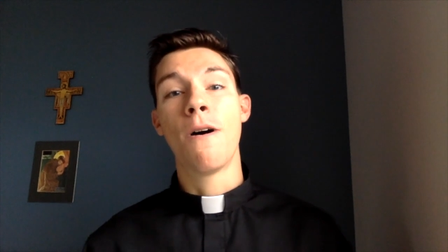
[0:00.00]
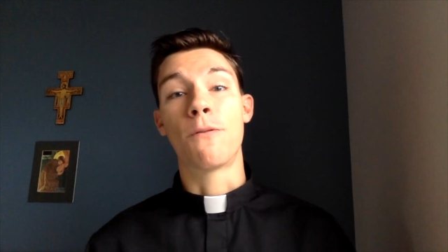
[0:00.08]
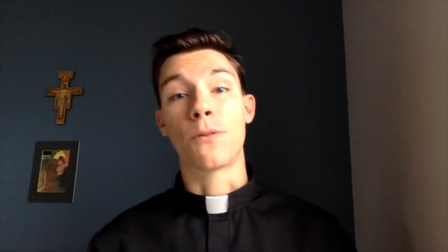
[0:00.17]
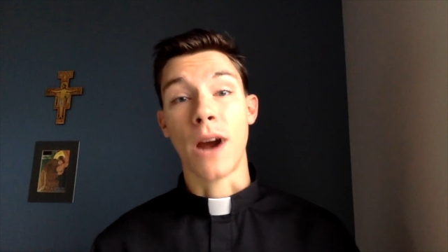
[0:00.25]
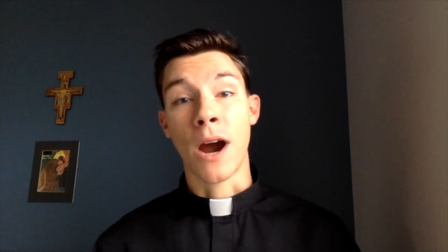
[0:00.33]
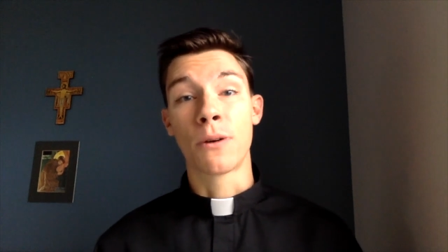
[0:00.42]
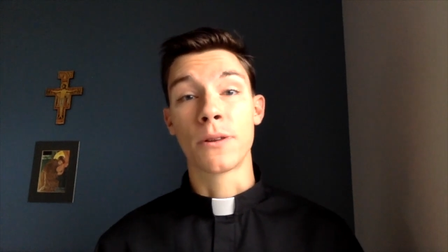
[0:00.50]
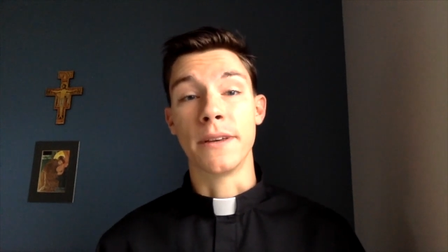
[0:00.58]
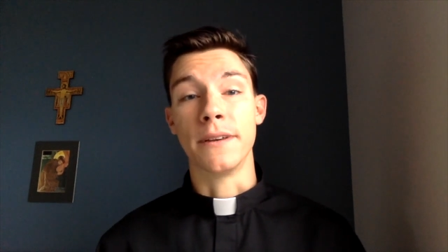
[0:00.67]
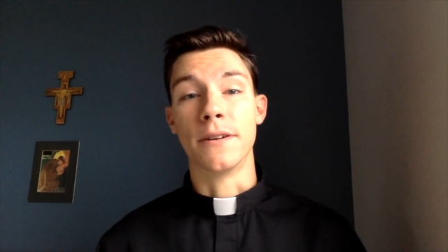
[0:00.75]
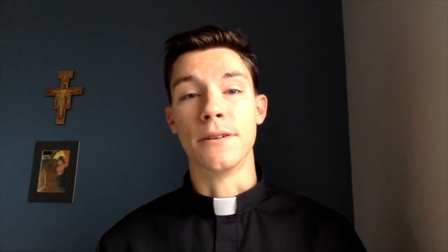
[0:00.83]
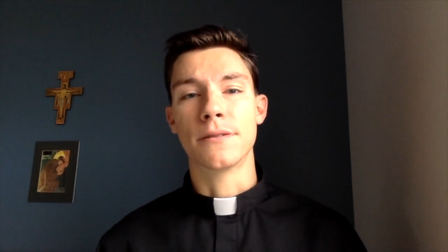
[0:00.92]
for our
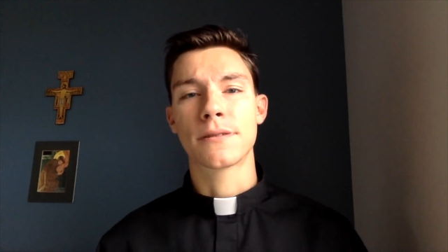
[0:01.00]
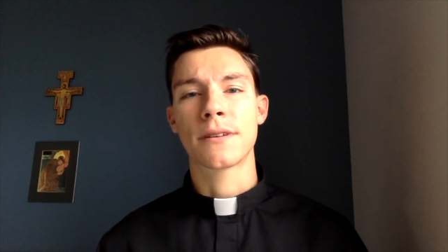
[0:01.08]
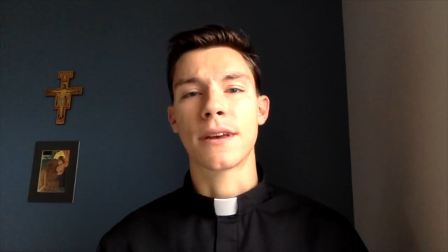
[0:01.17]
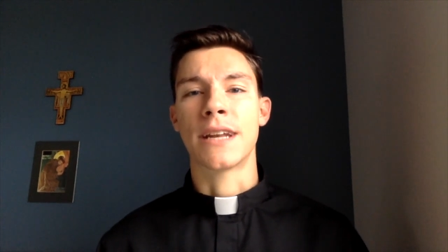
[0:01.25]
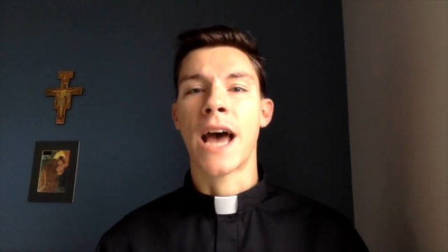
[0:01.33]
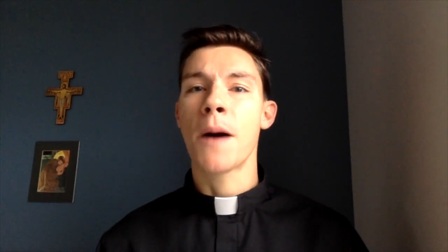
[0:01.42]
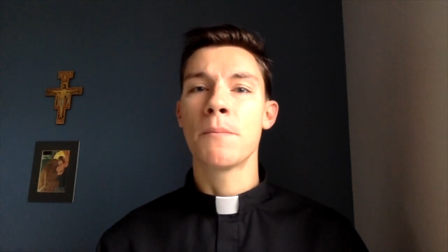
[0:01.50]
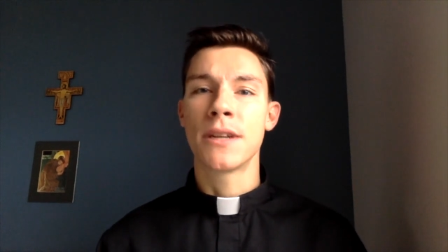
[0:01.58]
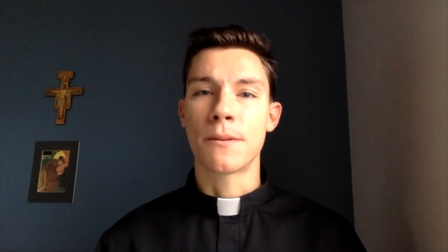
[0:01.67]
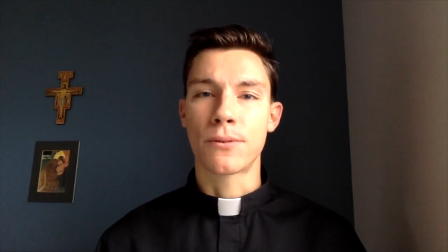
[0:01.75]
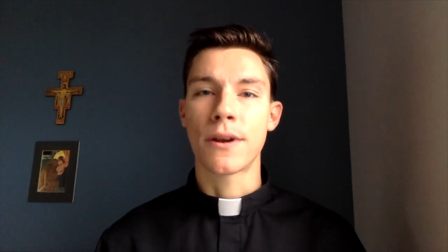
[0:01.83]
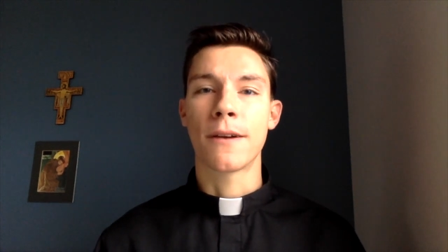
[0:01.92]
leaders and helped me to
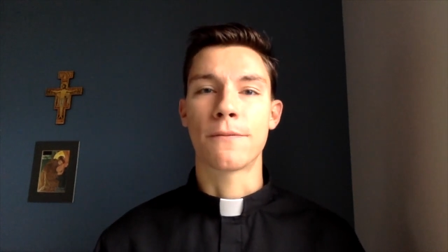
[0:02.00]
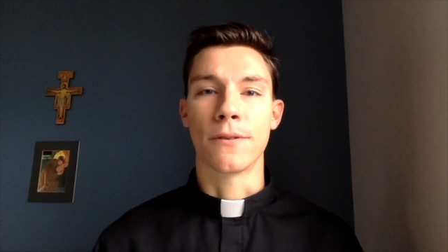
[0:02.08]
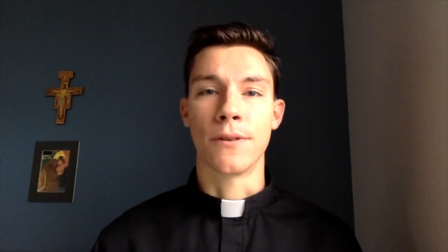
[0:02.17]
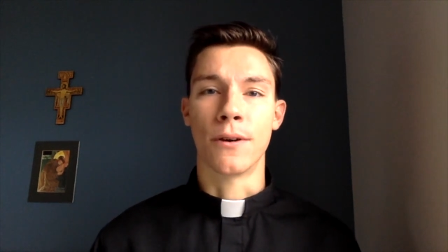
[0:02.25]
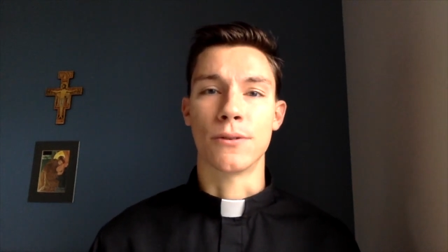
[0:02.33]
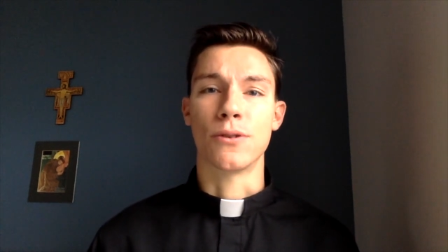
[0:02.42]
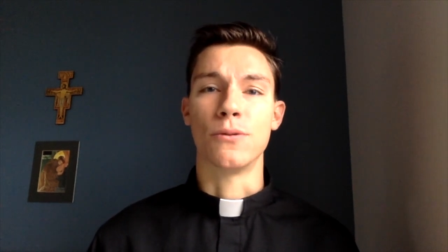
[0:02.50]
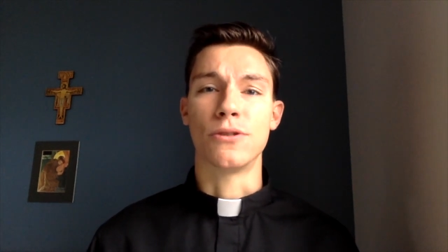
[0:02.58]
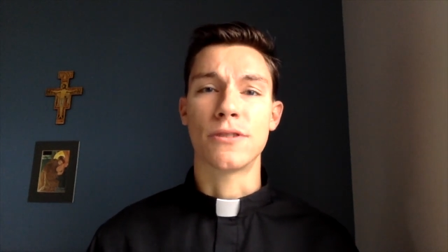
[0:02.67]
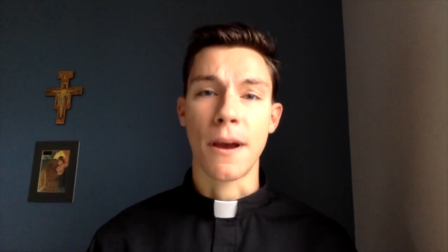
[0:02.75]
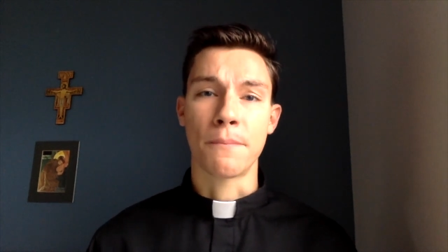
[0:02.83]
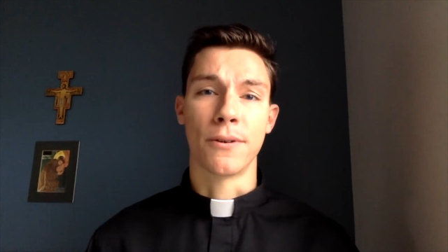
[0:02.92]
pray for those who
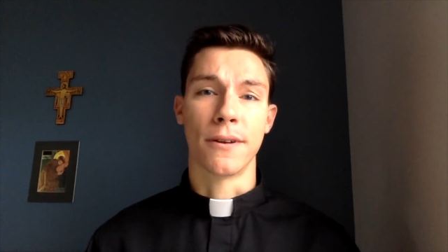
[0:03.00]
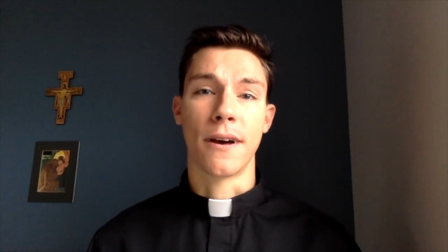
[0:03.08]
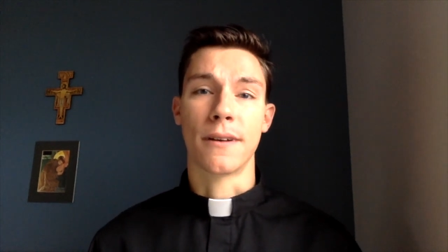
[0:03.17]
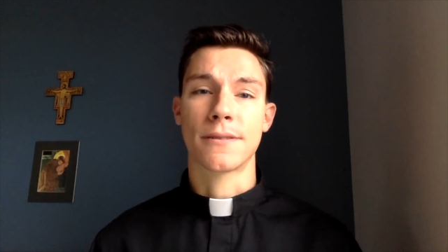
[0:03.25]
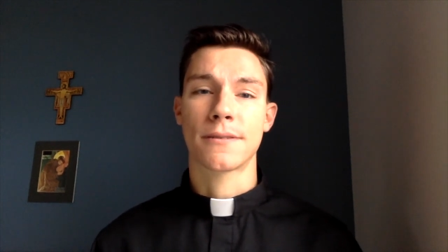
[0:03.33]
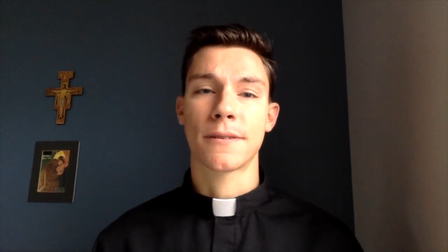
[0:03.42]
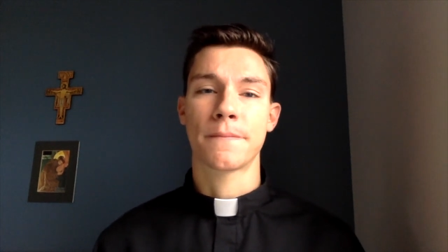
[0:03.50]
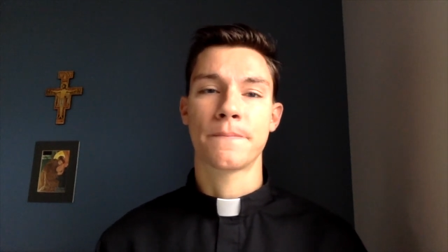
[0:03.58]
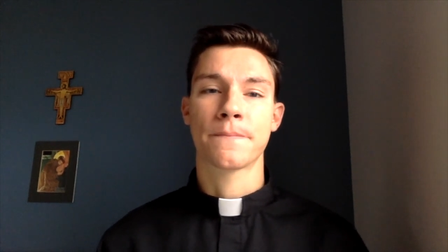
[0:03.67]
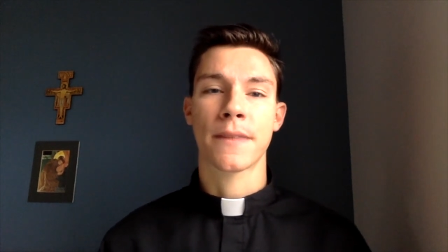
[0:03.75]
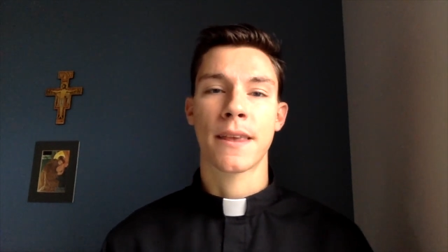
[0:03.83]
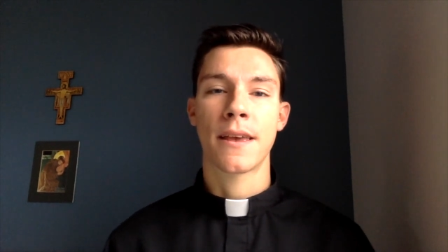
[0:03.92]
shepherd us.
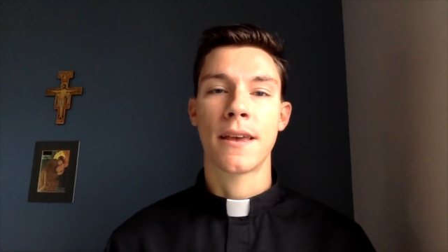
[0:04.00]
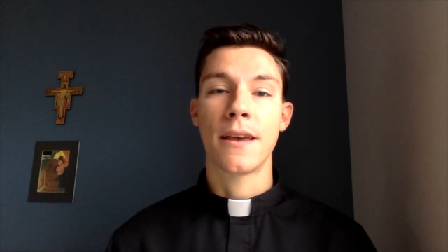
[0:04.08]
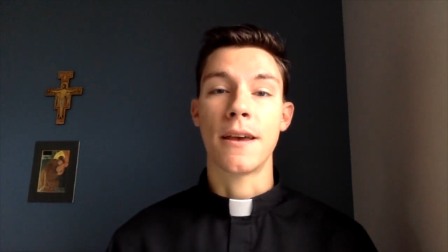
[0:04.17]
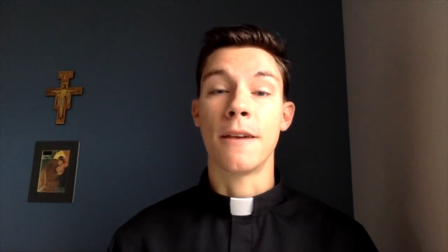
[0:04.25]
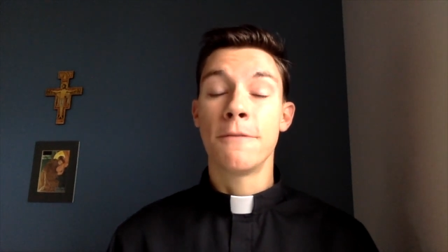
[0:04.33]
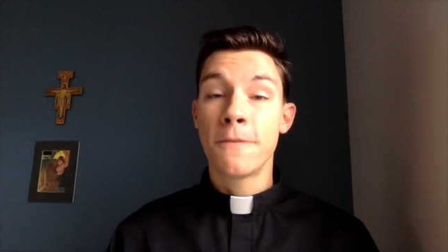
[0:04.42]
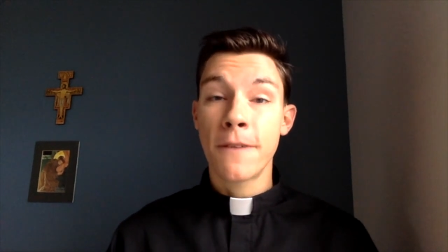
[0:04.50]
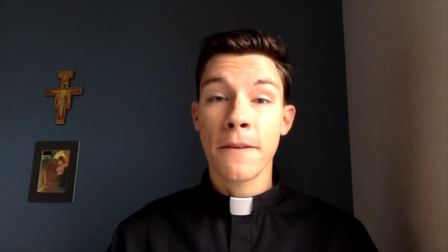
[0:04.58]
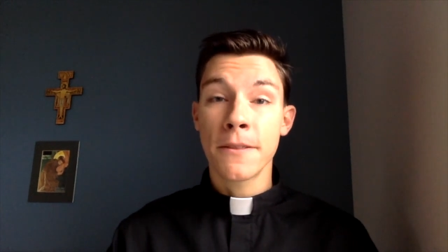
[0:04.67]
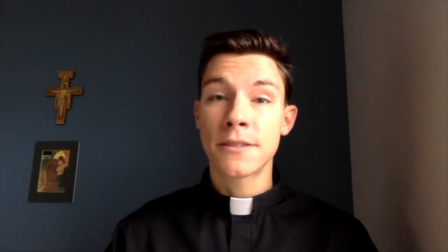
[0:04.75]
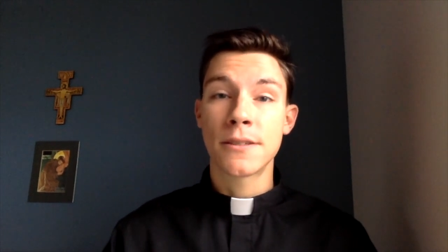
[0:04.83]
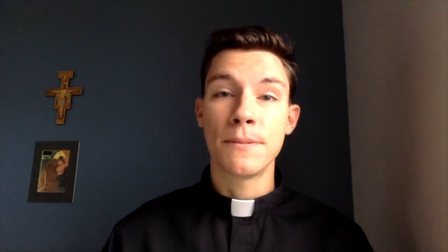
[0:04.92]
If you found this to